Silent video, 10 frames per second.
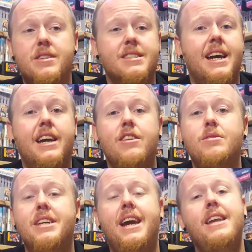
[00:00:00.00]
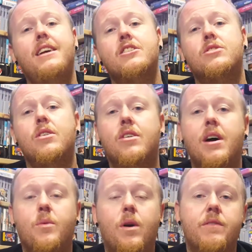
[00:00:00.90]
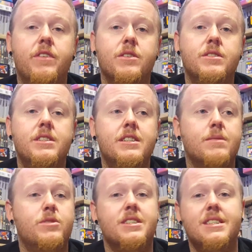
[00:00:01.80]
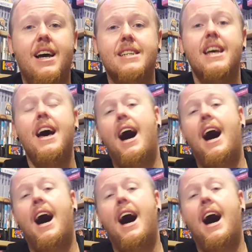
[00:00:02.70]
is I can use any controller I want for those systems, which is nice.